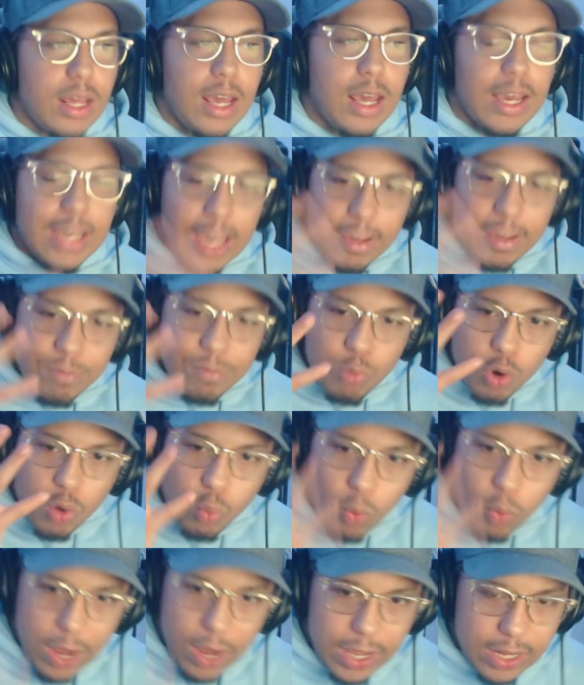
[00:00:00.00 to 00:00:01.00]
It gave more
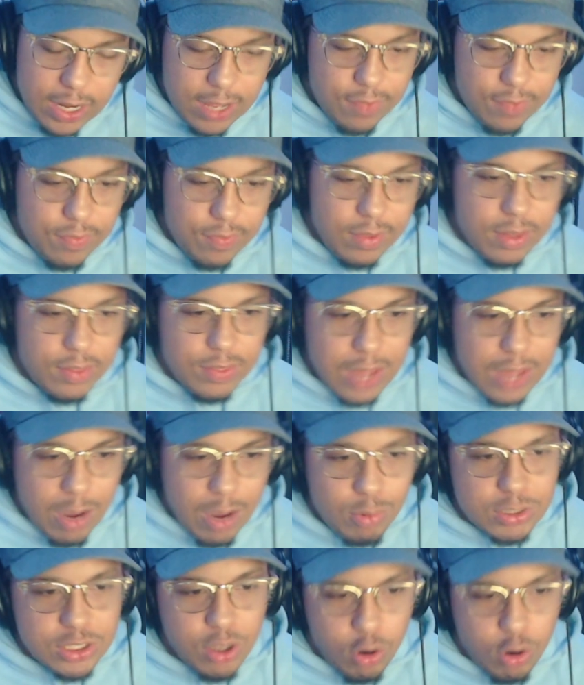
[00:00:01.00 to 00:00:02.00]
weight, and that
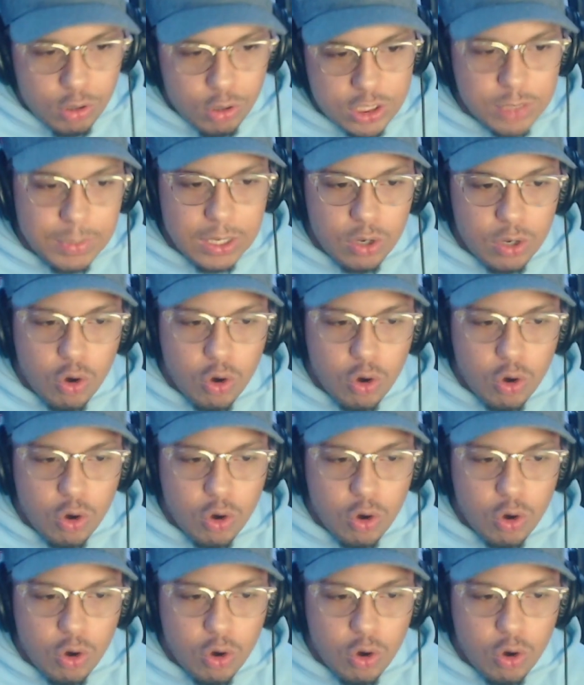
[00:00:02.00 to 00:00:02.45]
was the ultimate